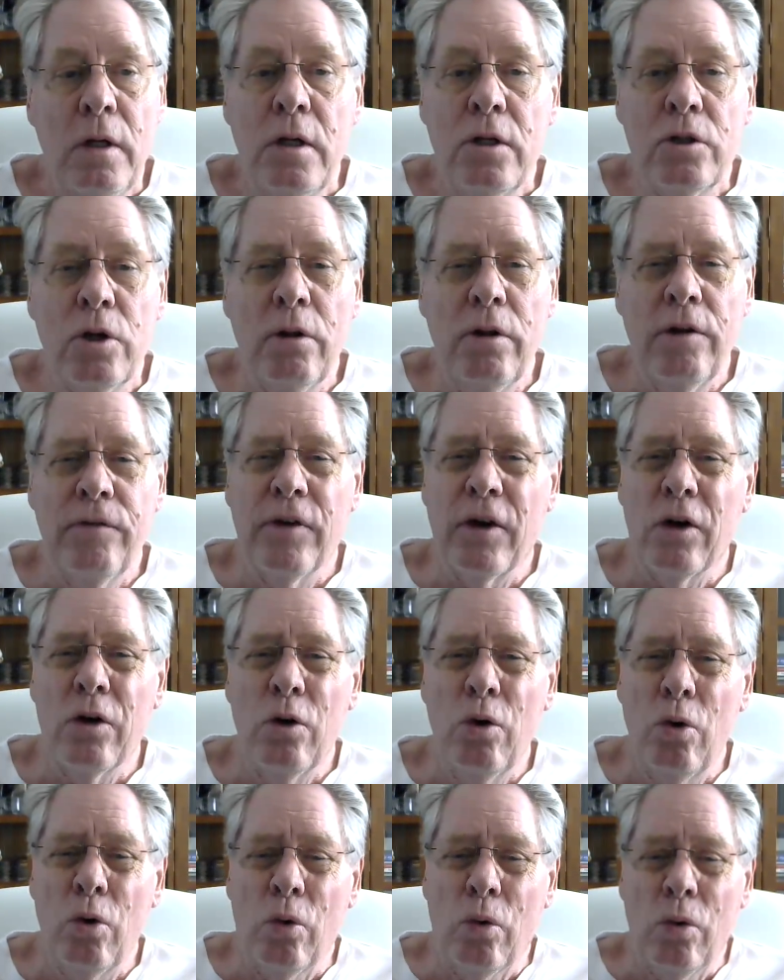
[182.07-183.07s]
So they figured,
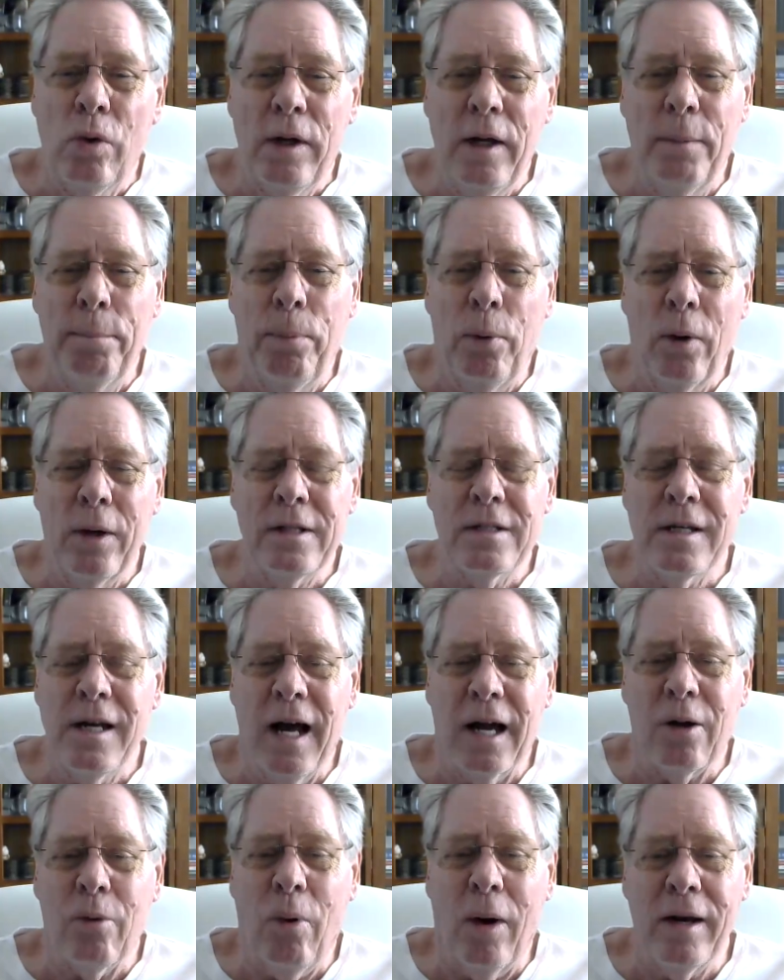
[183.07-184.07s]
endpoint's
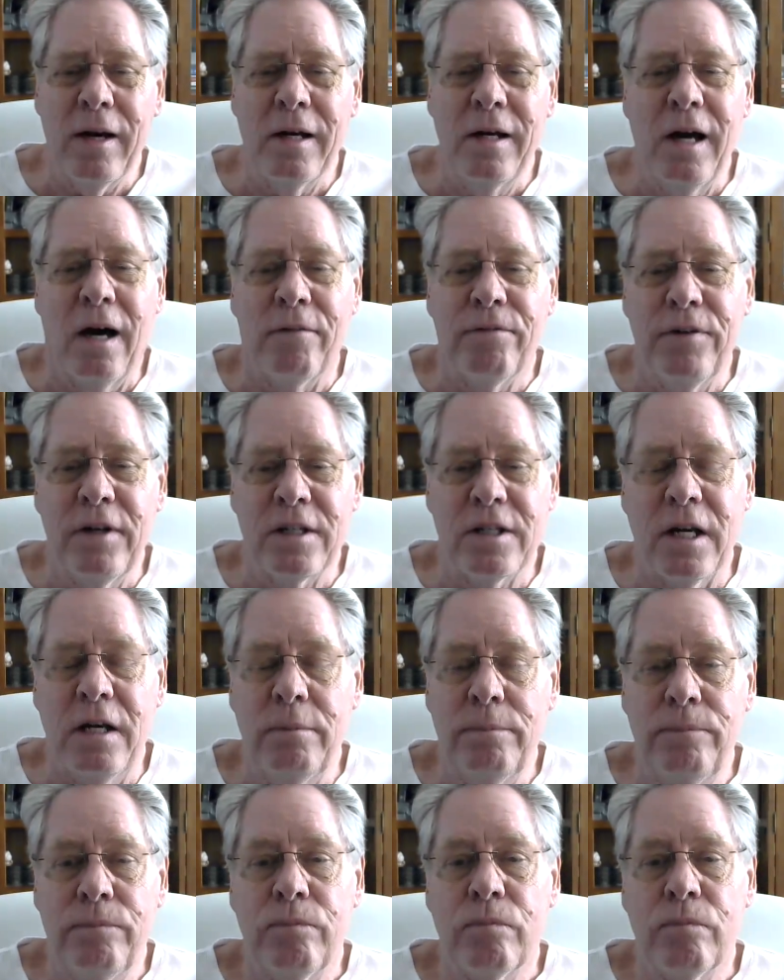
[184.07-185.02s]
not quite enough, is it?